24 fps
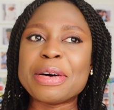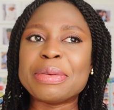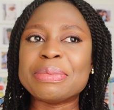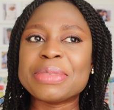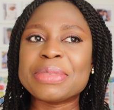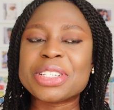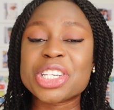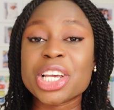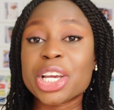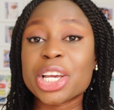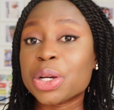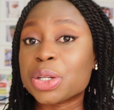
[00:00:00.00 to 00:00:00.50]

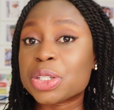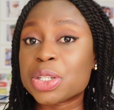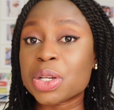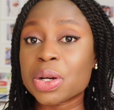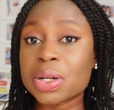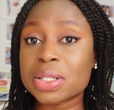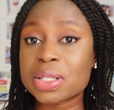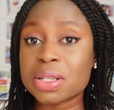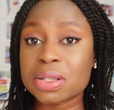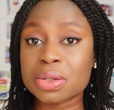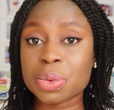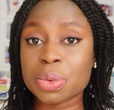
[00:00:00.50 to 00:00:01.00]
share your
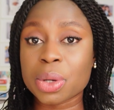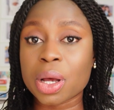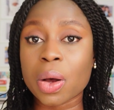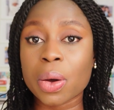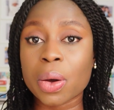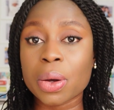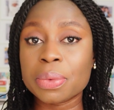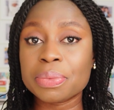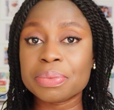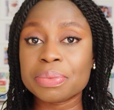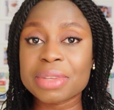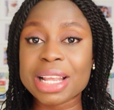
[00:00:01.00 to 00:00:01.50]
thoughts as
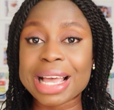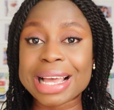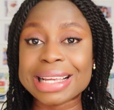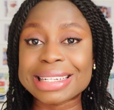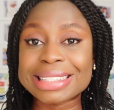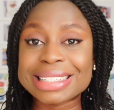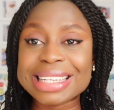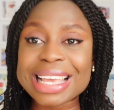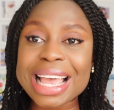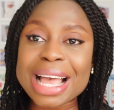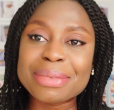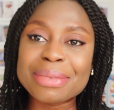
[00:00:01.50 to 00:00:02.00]
well,
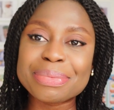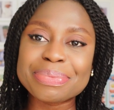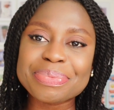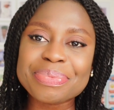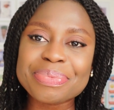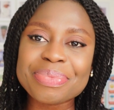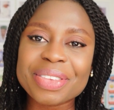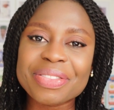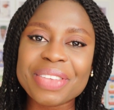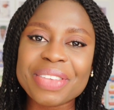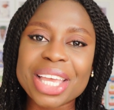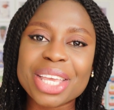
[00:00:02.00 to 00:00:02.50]
and yeah,
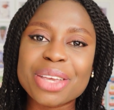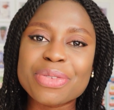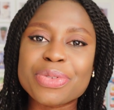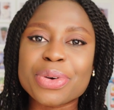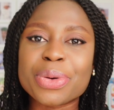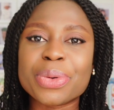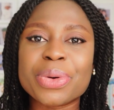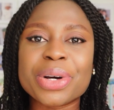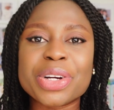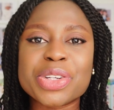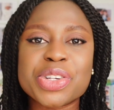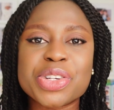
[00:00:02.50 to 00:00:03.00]
thank you for
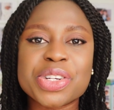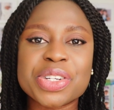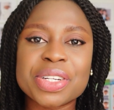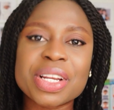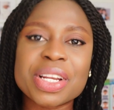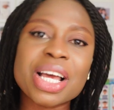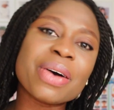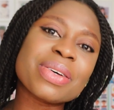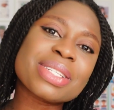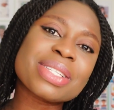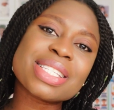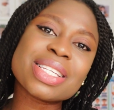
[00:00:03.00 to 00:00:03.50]
watching.
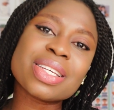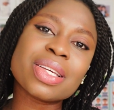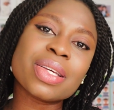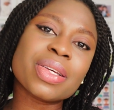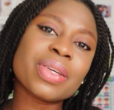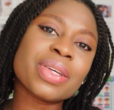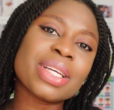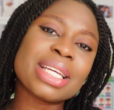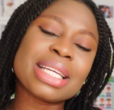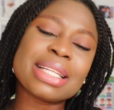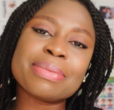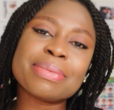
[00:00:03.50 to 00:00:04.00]
I'll see
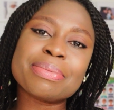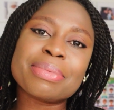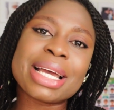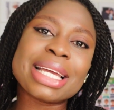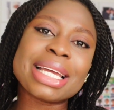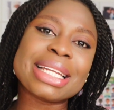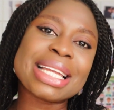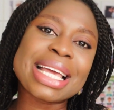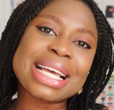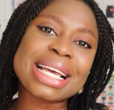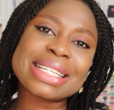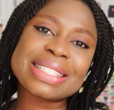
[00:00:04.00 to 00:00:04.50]
you in my
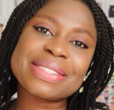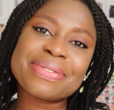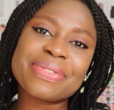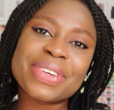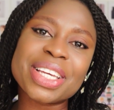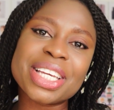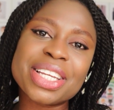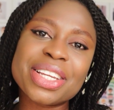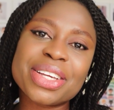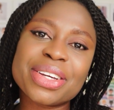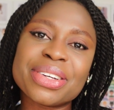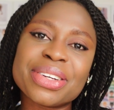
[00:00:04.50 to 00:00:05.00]
next
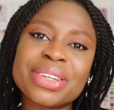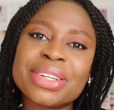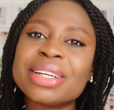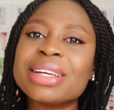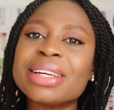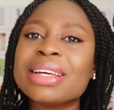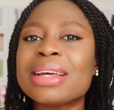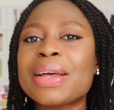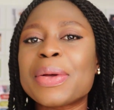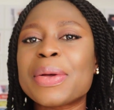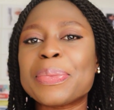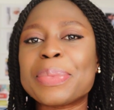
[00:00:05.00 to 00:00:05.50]
video.
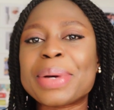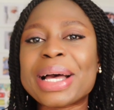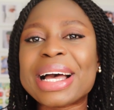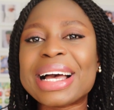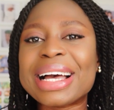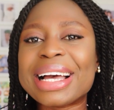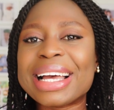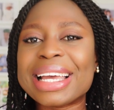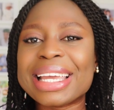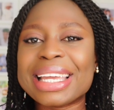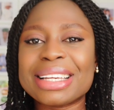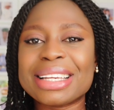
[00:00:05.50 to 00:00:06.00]

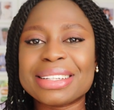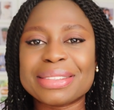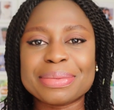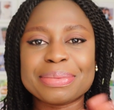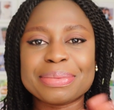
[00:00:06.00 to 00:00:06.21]
Bye.